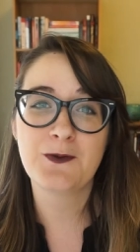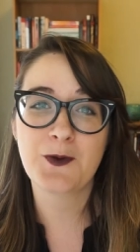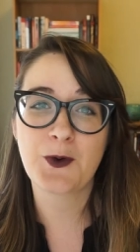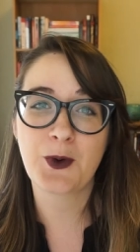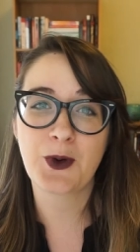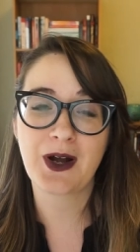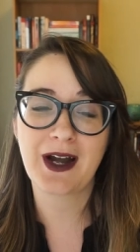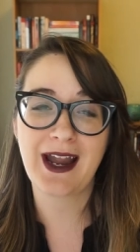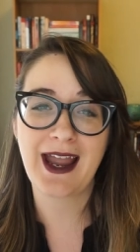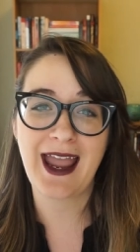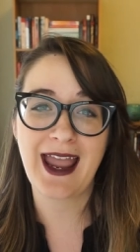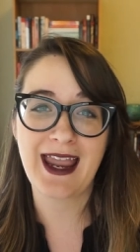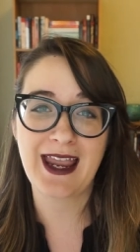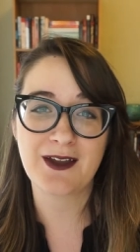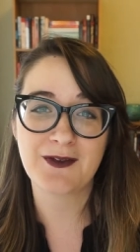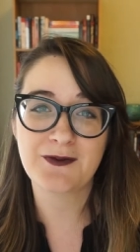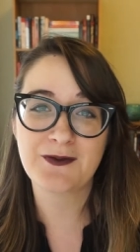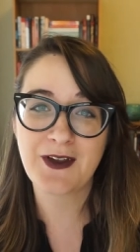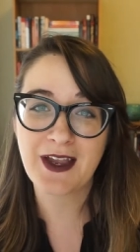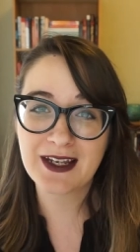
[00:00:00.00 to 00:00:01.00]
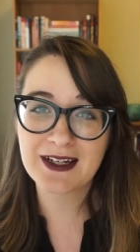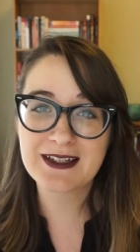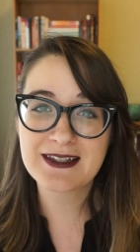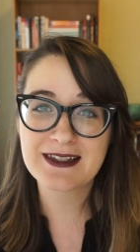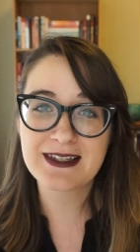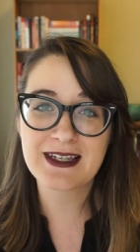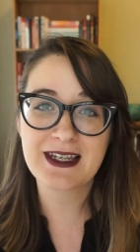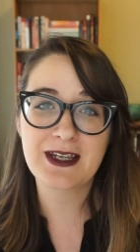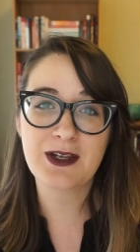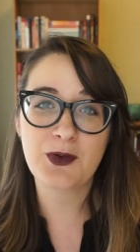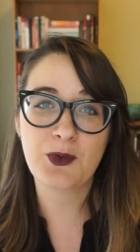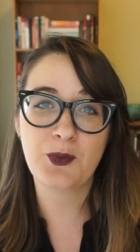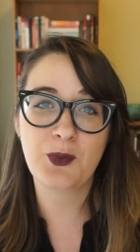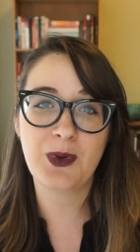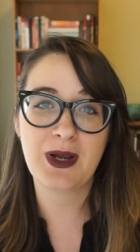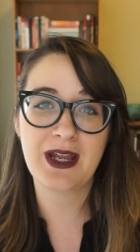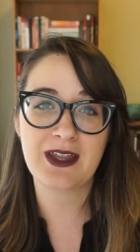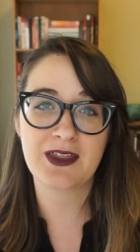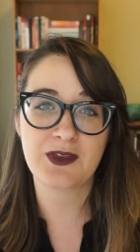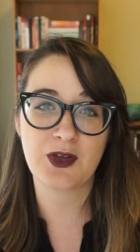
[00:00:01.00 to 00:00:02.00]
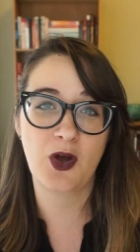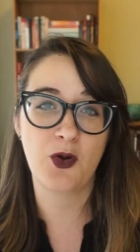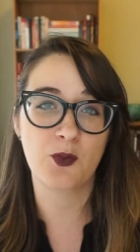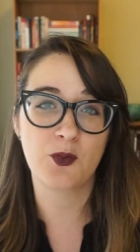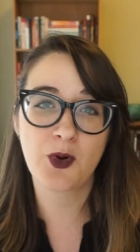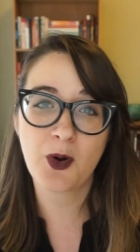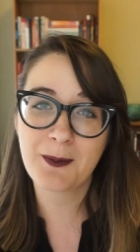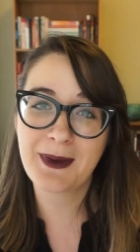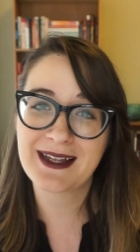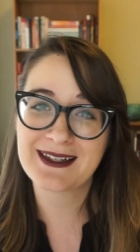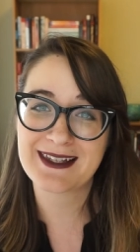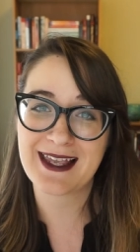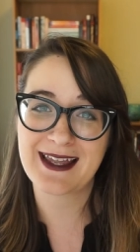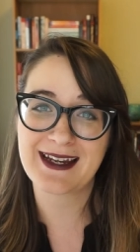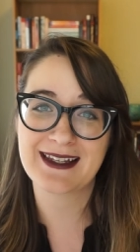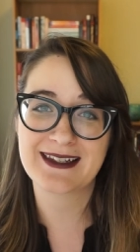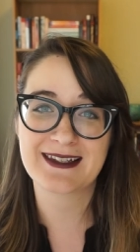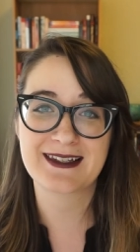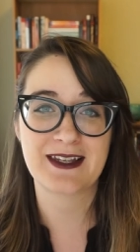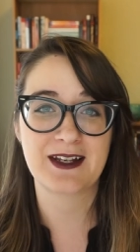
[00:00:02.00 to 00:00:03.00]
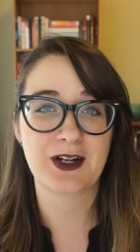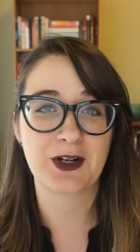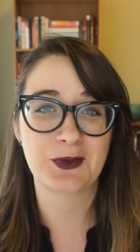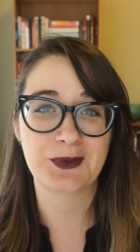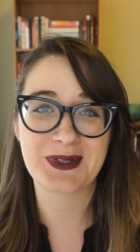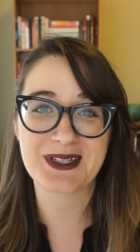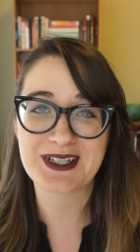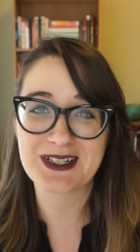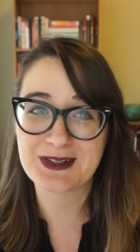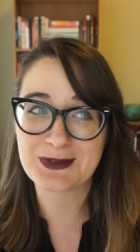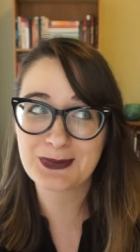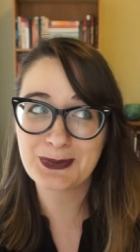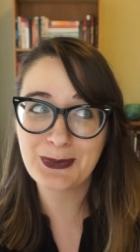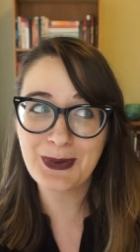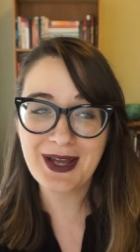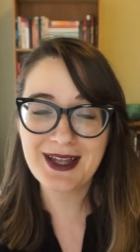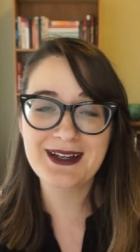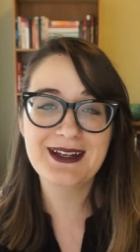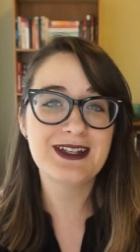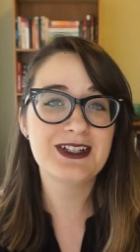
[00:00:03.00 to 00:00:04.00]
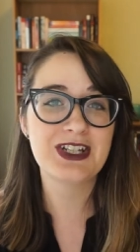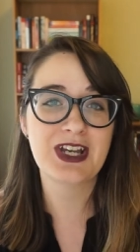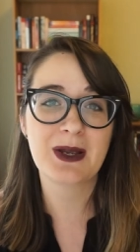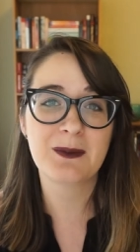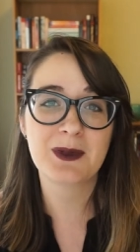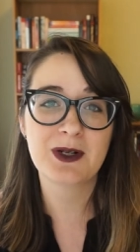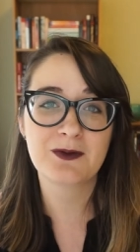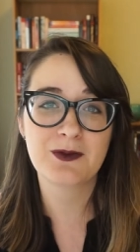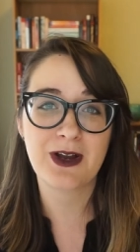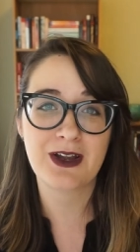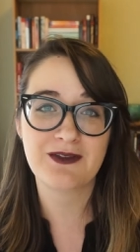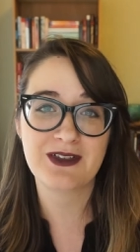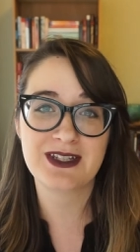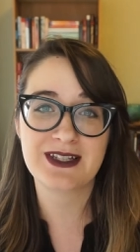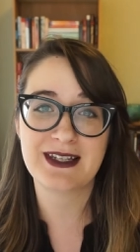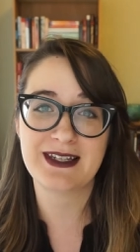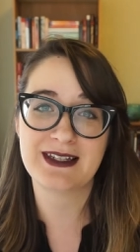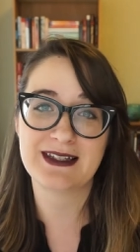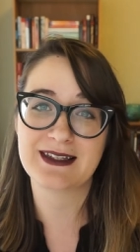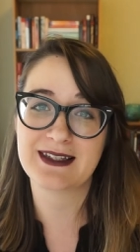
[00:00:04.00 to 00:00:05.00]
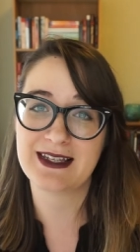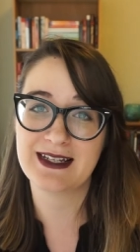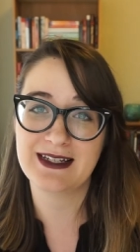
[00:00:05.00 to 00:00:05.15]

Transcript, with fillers: for a fantasy with a romance at its center, which is what An Enchantment of Ravens is.